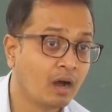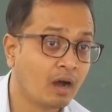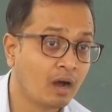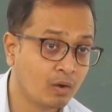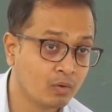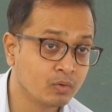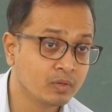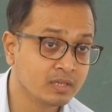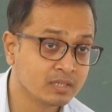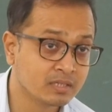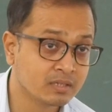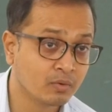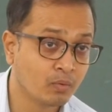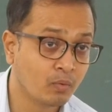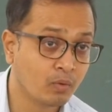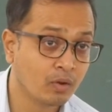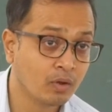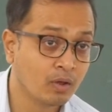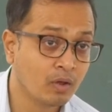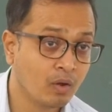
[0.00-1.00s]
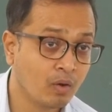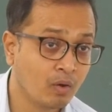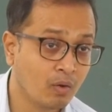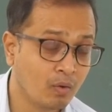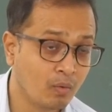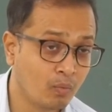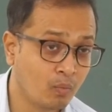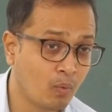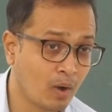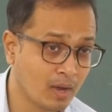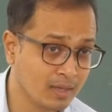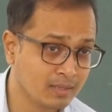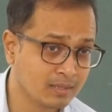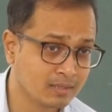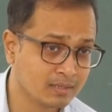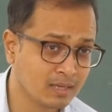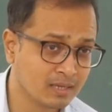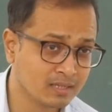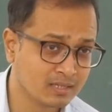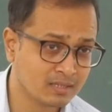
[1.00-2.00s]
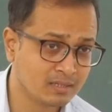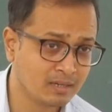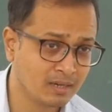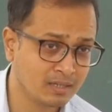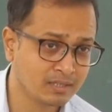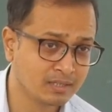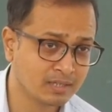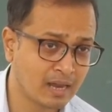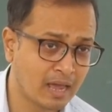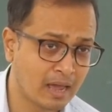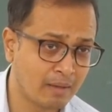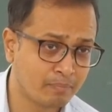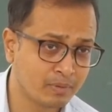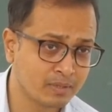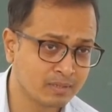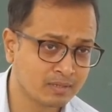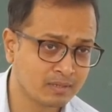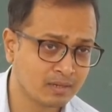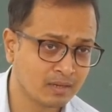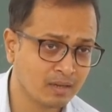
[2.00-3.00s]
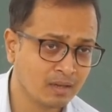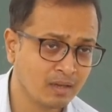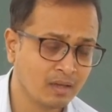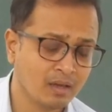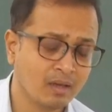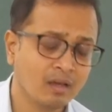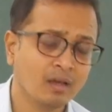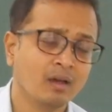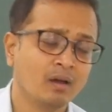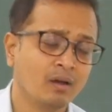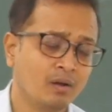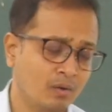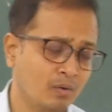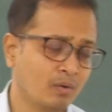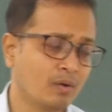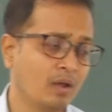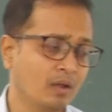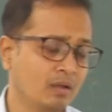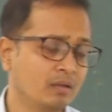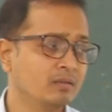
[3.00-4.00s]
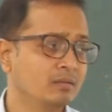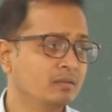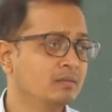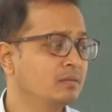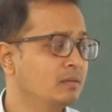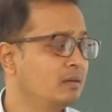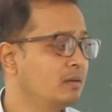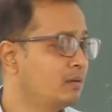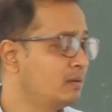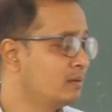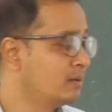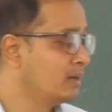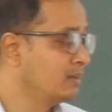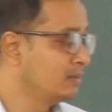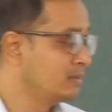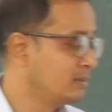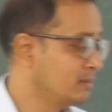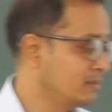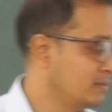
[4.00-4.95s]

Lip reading: How this, why this thing's deletion happens? Okay, all right.